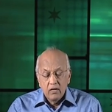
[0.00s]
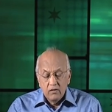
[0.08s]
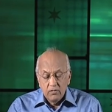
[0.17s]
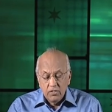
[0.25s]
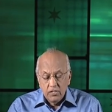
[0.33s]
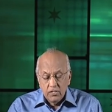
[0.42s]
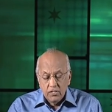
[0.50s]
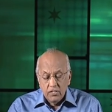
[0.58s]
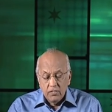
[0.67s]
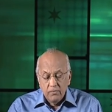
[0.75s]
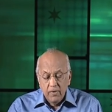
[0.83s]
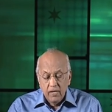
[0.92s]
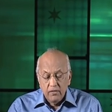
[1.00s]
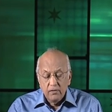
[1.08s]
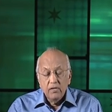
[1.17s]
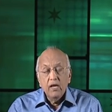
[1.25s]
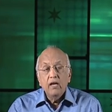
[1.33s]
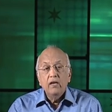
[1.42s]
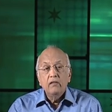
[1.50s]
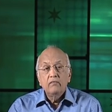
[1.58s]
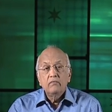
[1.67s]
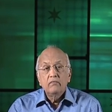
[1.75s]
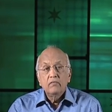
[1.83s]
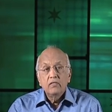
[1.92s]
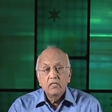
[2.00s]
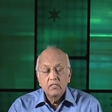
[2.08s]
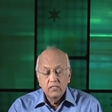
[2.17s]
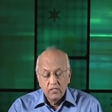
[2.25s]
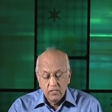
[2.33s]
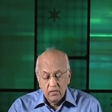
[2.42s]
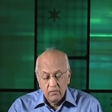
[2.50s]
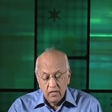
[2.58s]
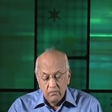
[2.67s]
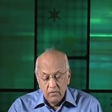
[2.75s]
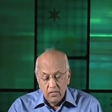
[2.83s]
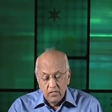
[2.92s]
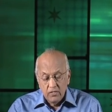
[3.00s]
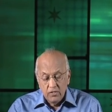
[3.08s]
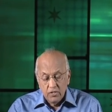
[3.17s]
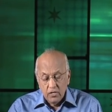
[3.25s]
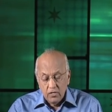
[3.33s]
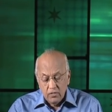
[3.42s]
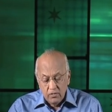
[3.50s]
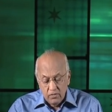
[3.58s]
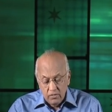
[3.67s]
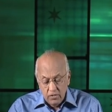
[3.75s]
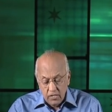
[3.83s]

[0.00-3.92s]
that Christians disobey today is this commandment in John